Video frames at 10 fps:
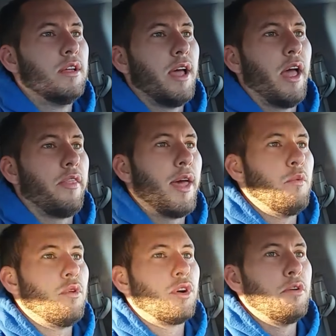and
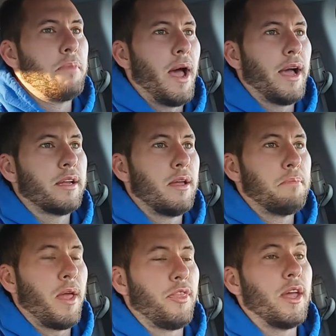then we'll go back
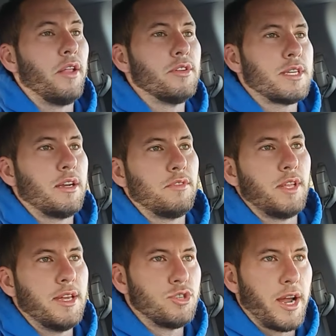and paint the other side of
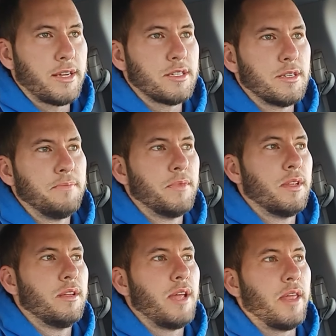the e-tracks
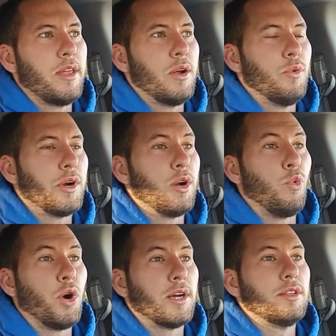and then we're going
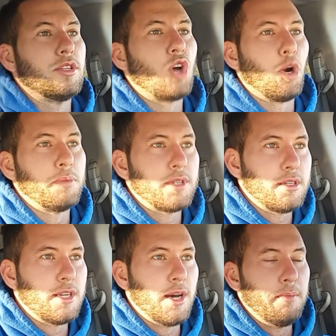to work on the tarp
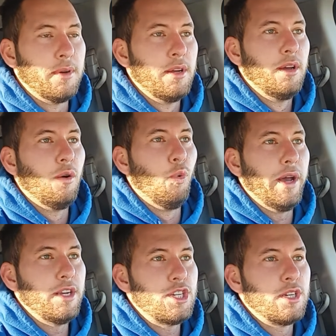system
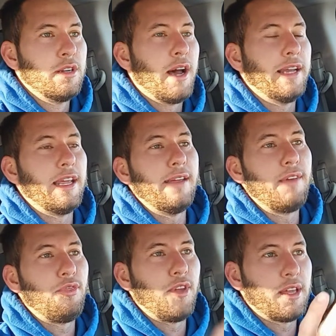which i didn't
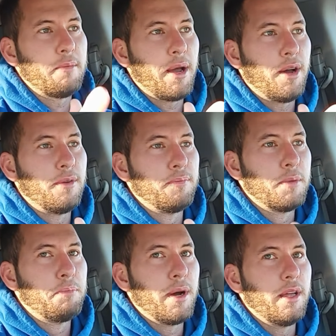even think about
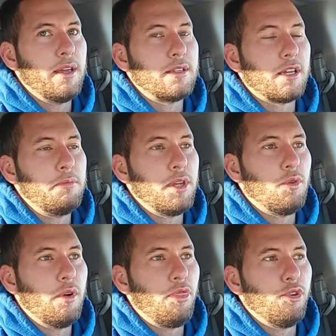but it's going to be
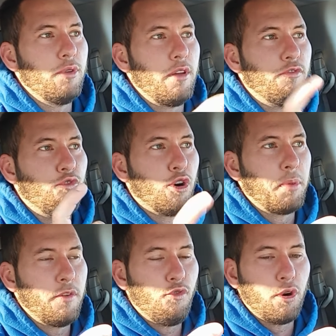going through a
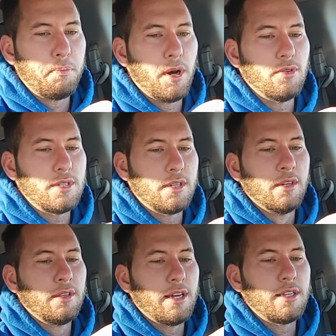4x4 post
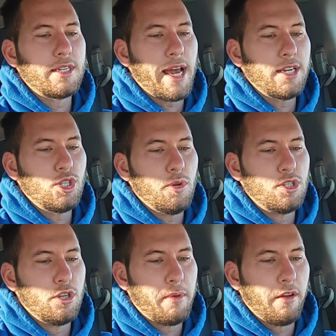that's attached to a
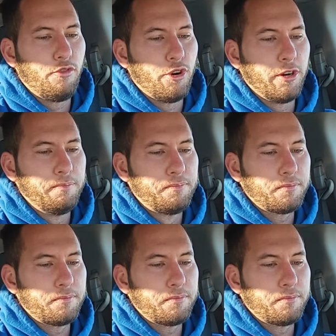2x4 or